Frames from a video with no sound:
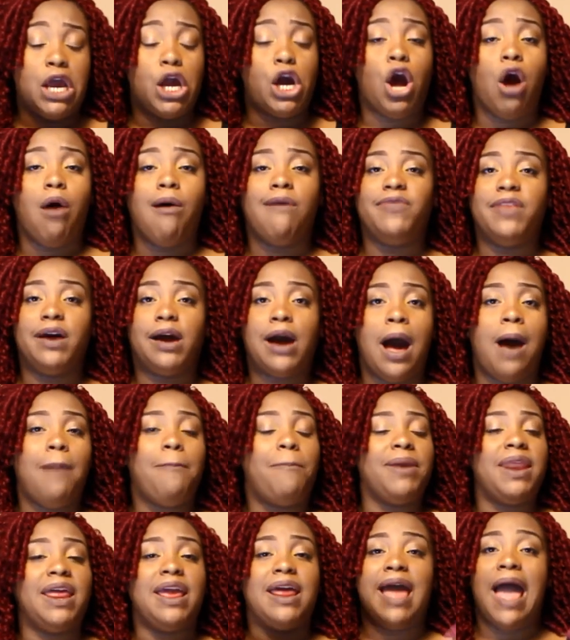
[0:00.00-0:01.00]
Calling the
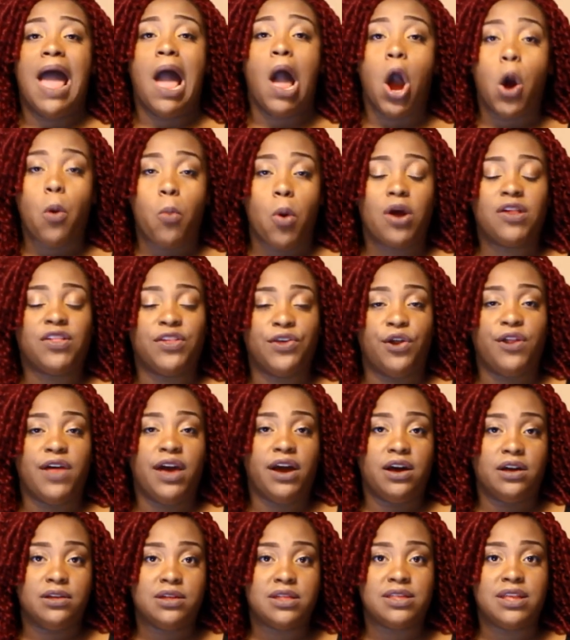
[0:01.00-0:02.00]
company and how it works and all
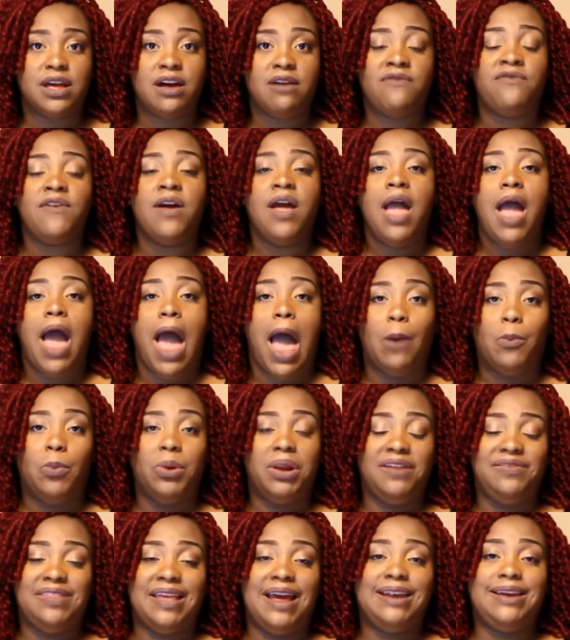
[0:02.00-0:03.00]
that good stuff. I will
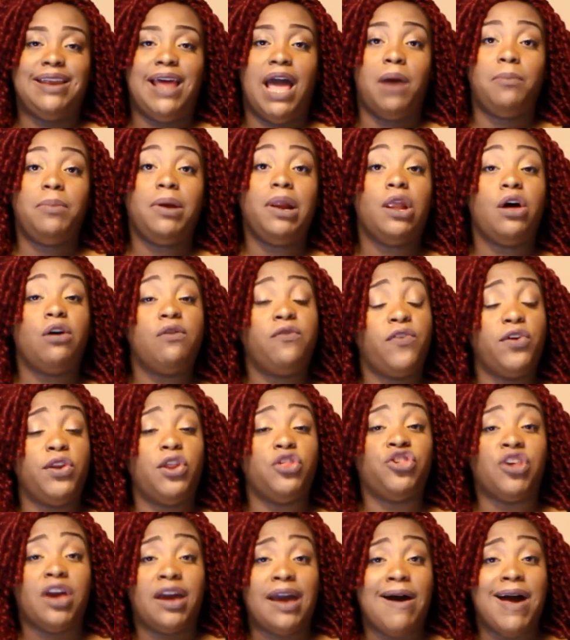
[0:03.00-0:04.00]
link that down below for you to
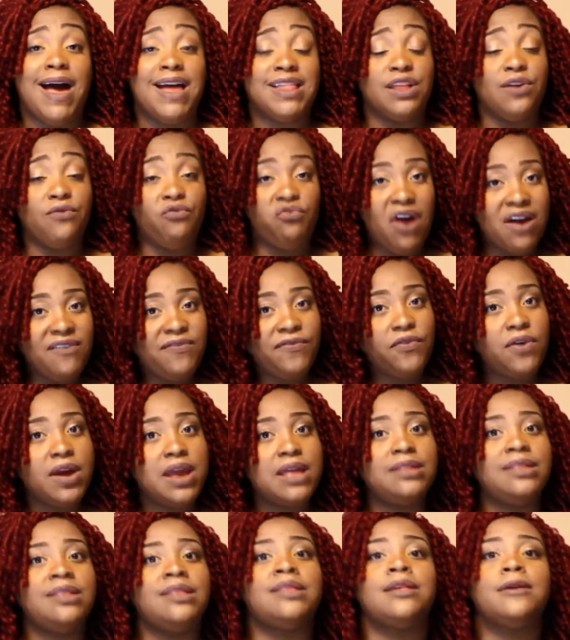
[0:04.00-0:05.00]
check out as a
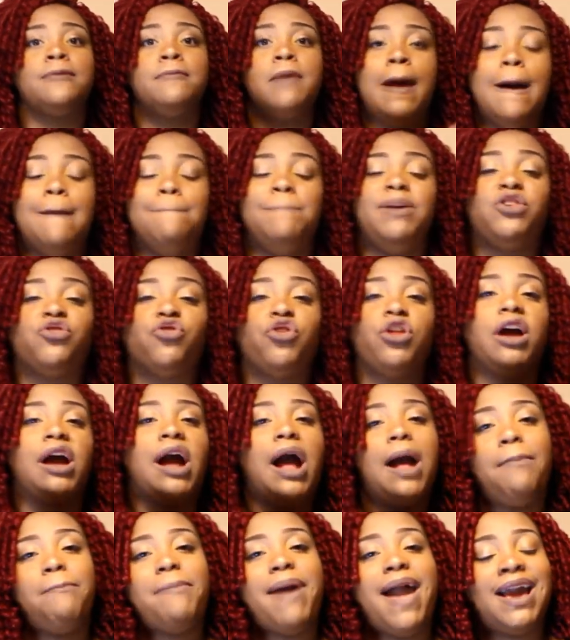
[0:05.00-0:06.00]
reference. Be sure to
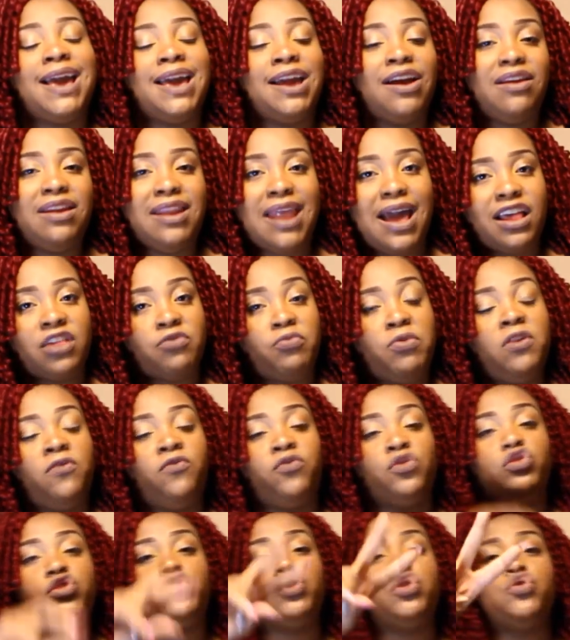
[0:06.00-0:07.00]
come back here next week
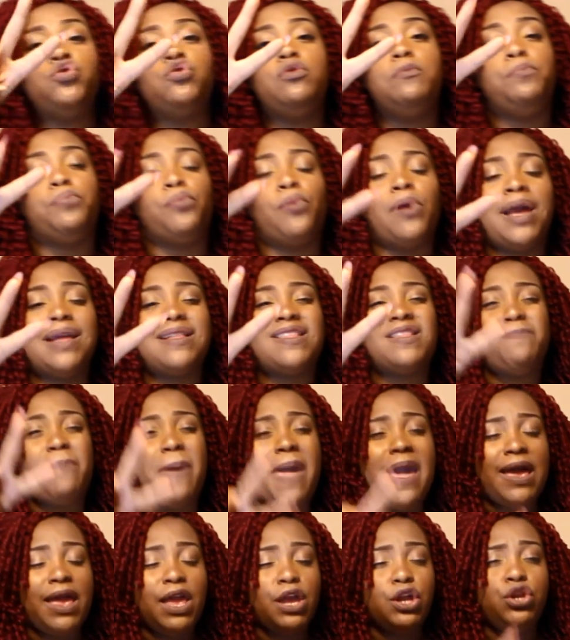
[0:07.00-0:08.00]
for two brand
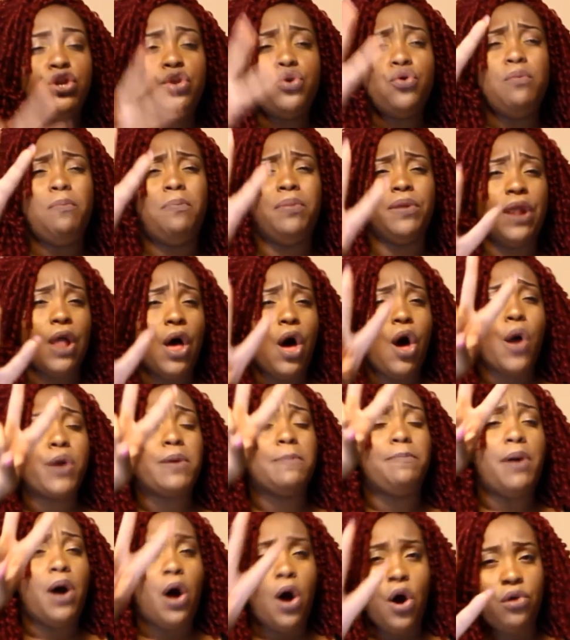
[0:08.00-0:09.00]
spanking new
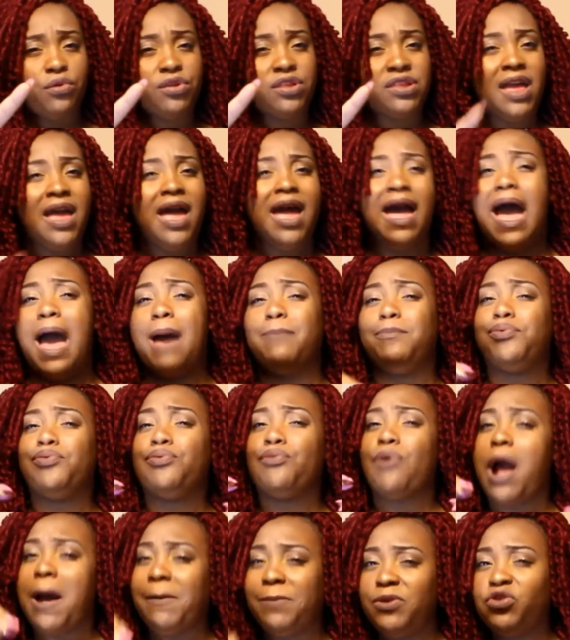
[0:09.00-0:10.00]
blog posts. I
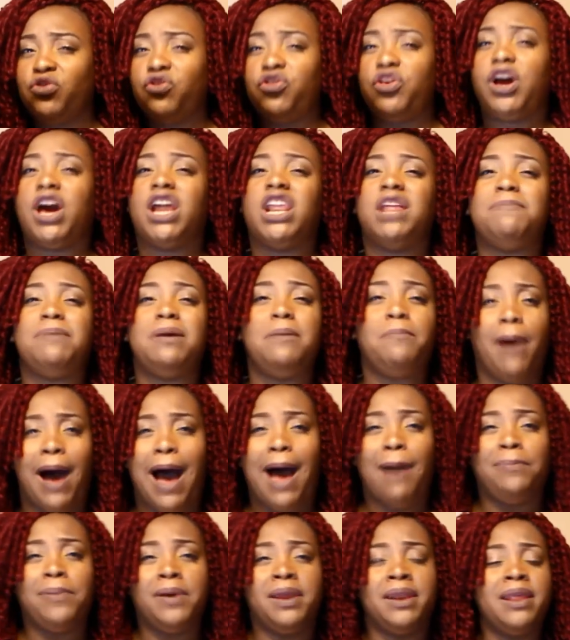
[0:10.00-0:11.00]
promise you they're going to be
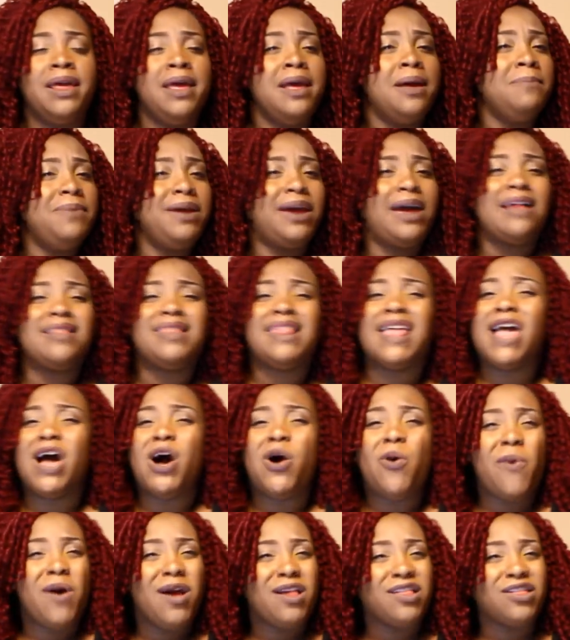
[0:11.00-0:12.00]
popping because they
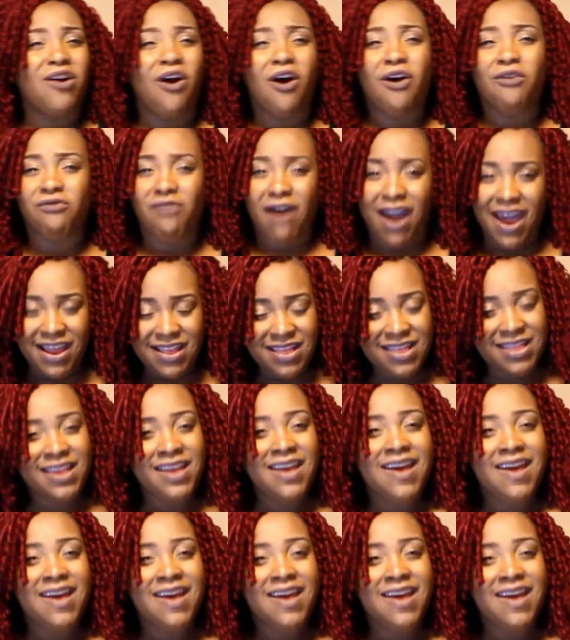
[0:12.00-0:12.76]
always are, right?